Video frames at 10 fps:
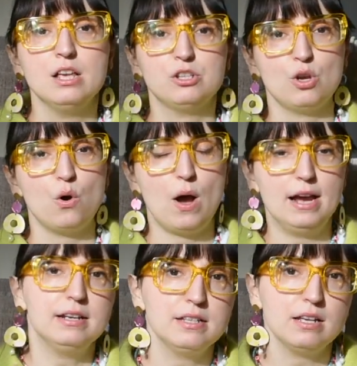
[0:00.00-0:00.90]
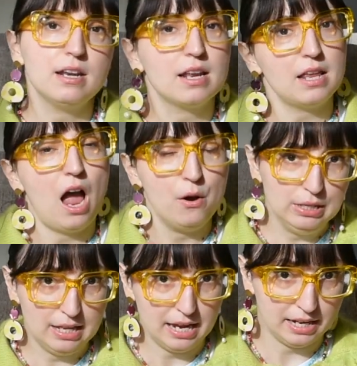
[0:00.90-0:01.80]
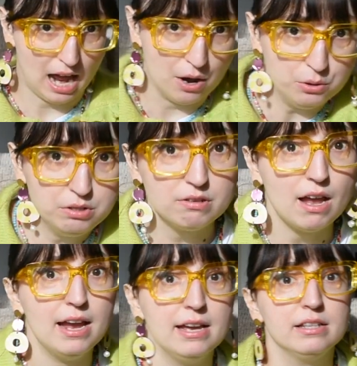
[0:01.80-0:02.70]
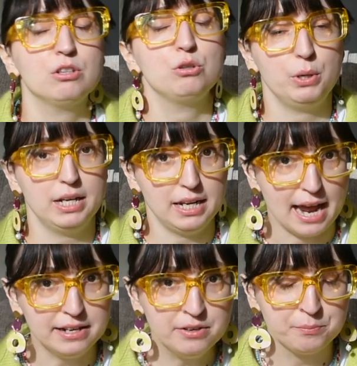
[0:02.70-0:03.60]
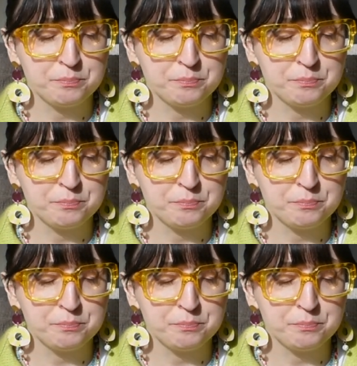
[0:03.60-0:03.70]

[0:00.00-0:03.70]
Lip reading: So I decided that I will take it out and do it again.